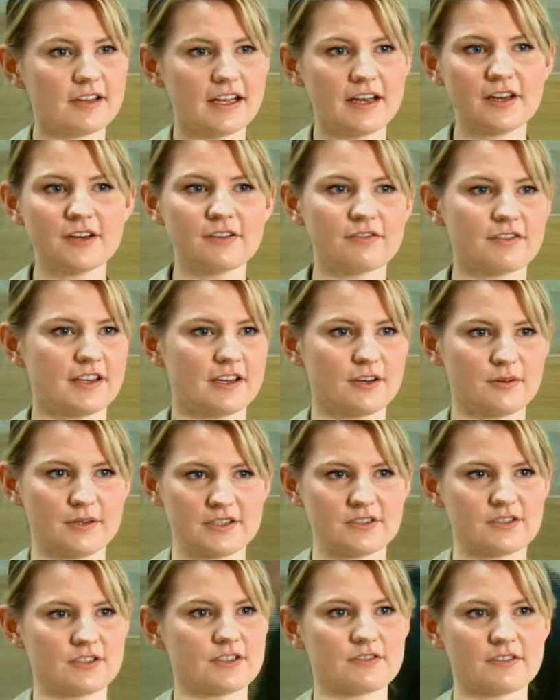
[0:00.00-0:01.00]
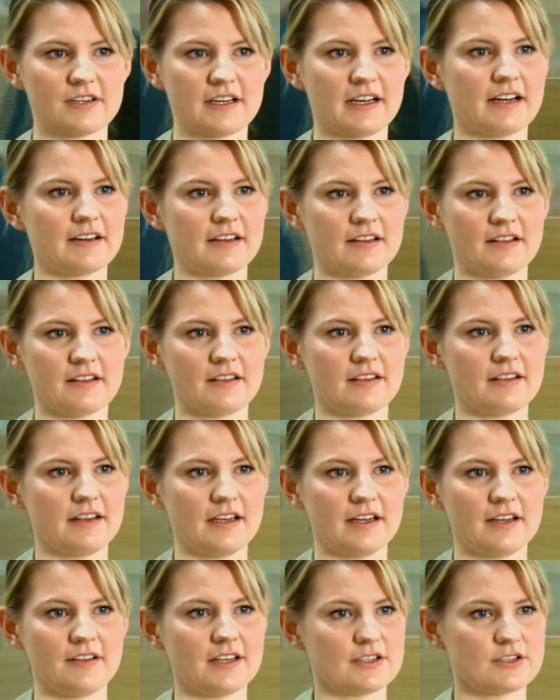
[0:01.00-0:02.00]
any of their questions regarding
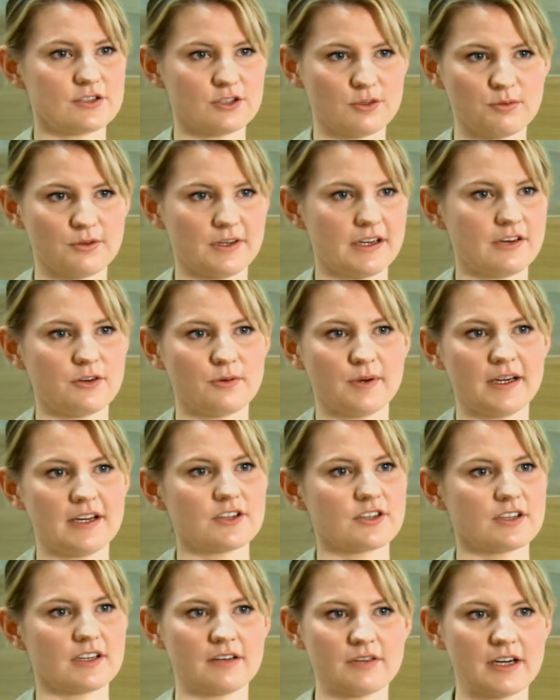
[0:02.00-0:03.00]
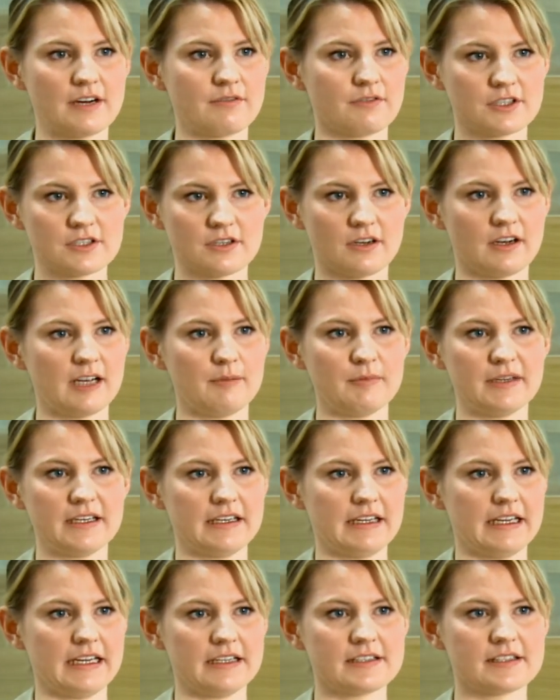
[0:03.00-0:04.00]
their superannuation and retirement
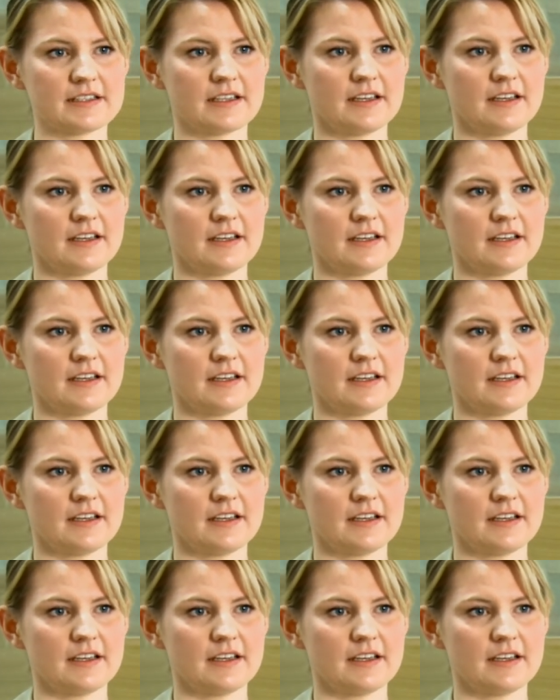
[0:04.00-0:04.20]
needs.